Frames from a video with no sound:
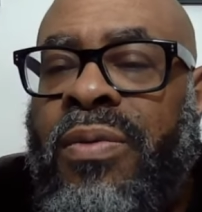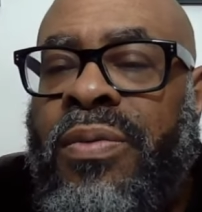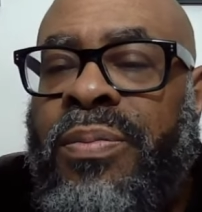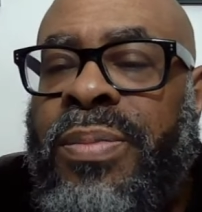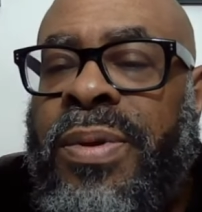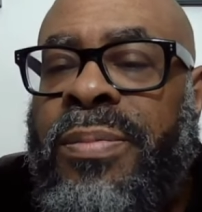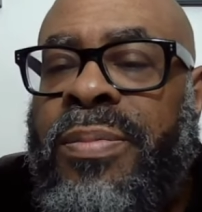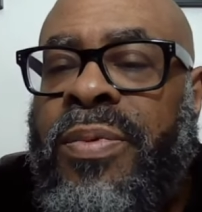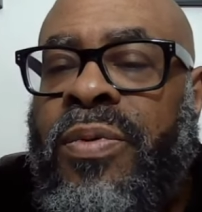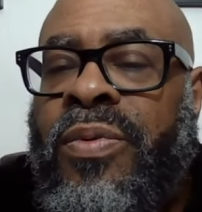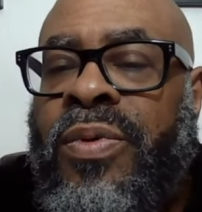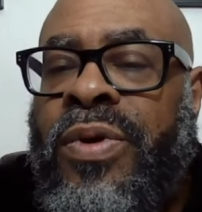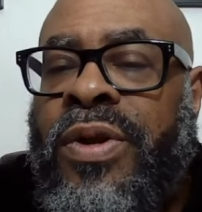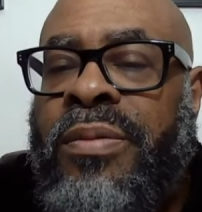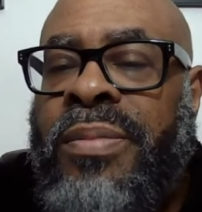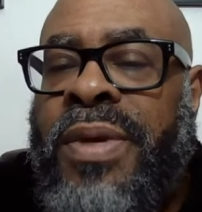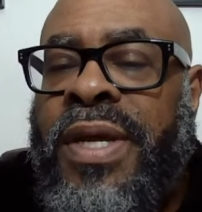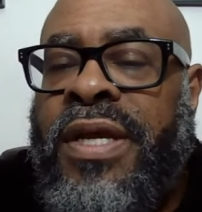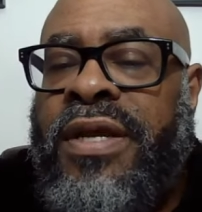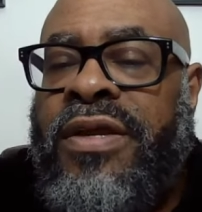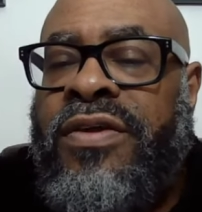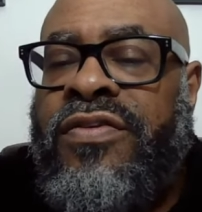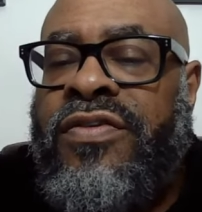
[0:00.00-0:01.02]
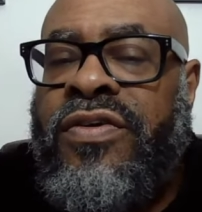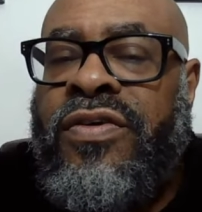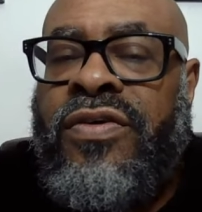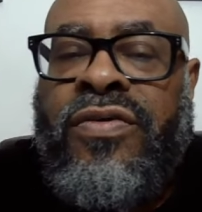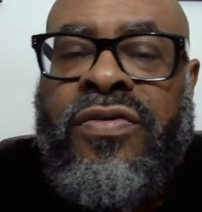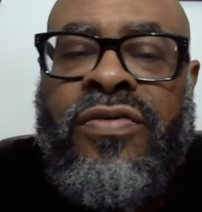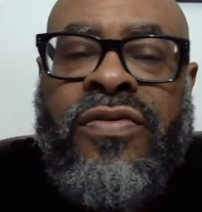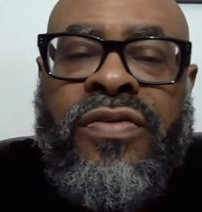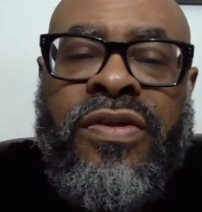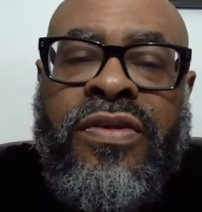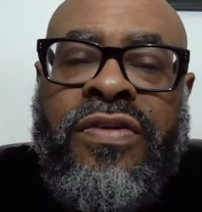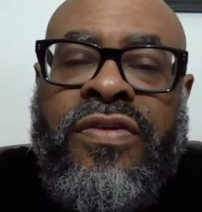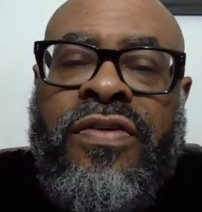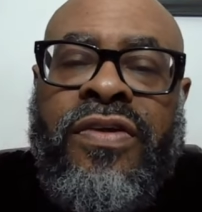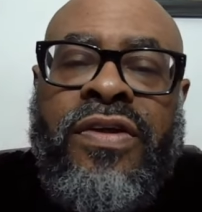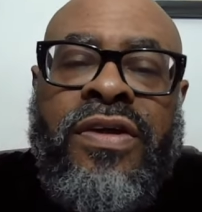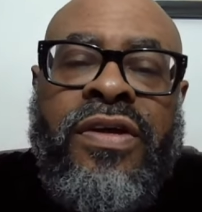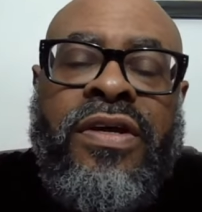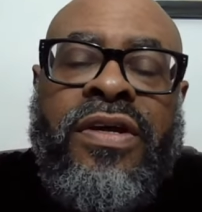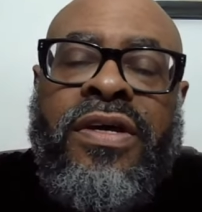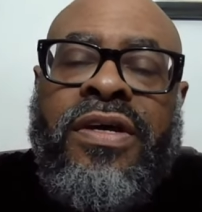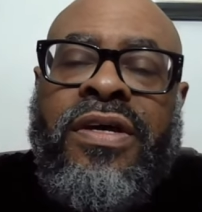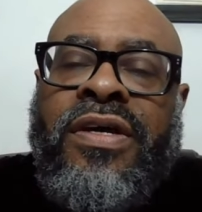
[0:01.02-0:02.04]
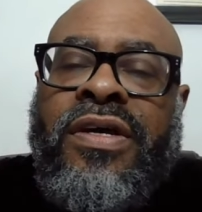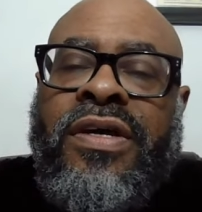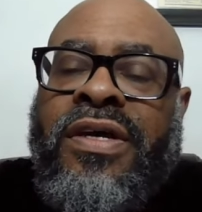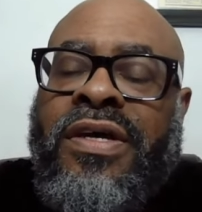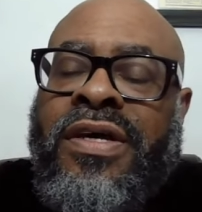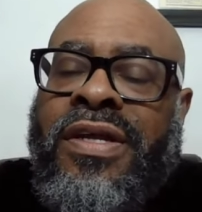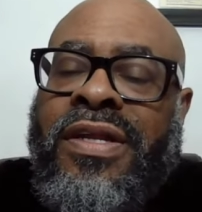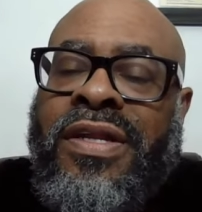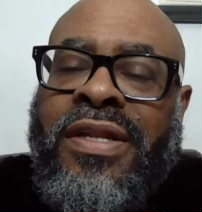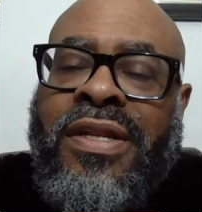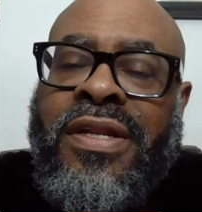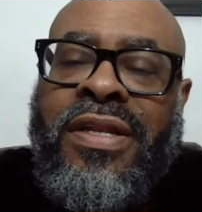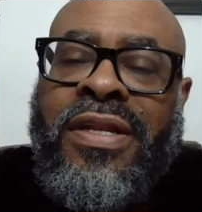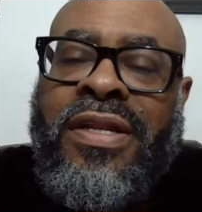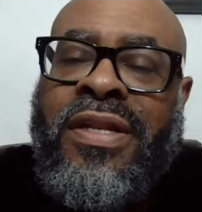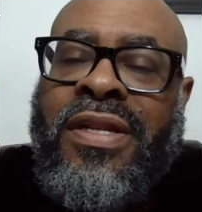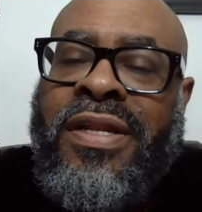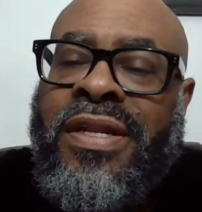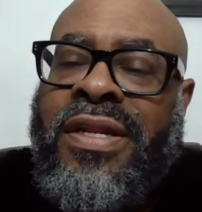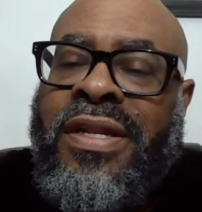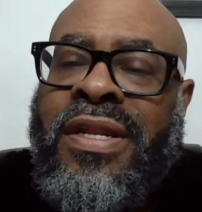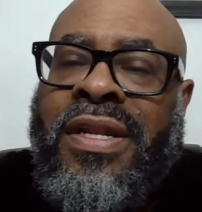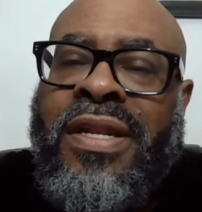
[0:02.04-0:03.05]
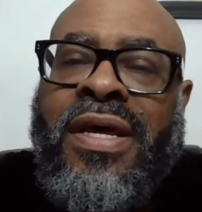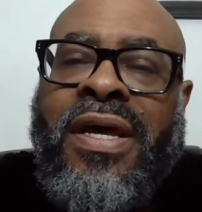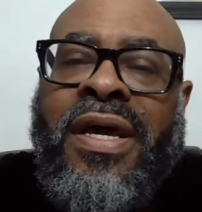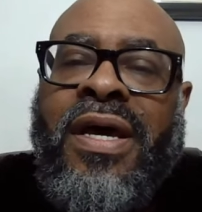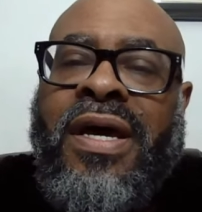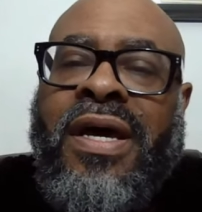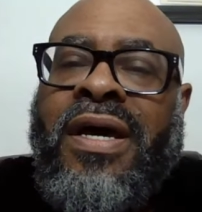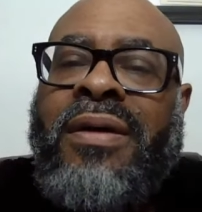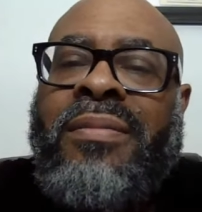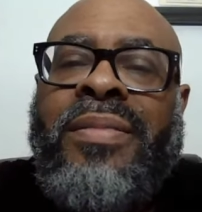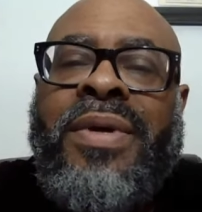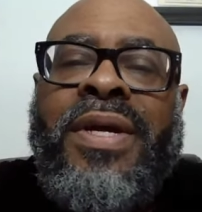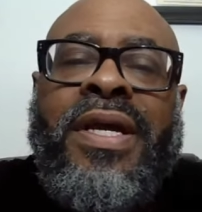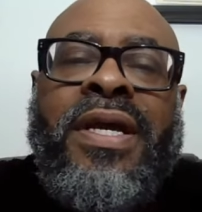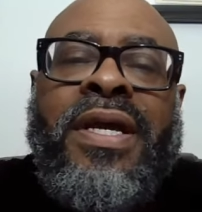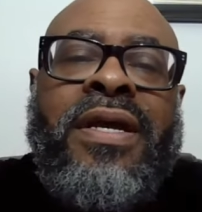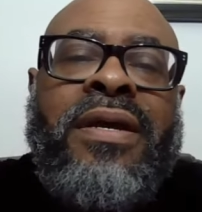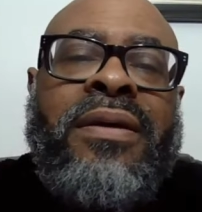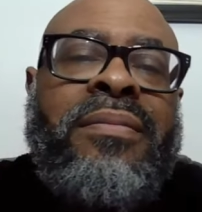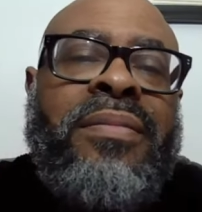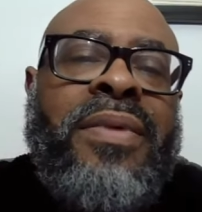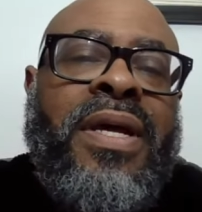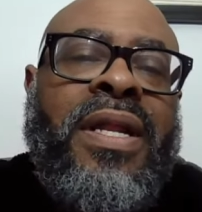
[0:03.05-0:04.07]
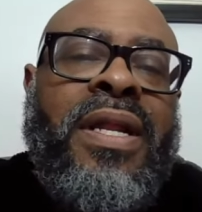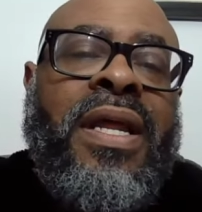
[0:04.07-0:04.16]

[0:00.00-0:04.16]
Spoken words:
people want to make excuses. Nah, man.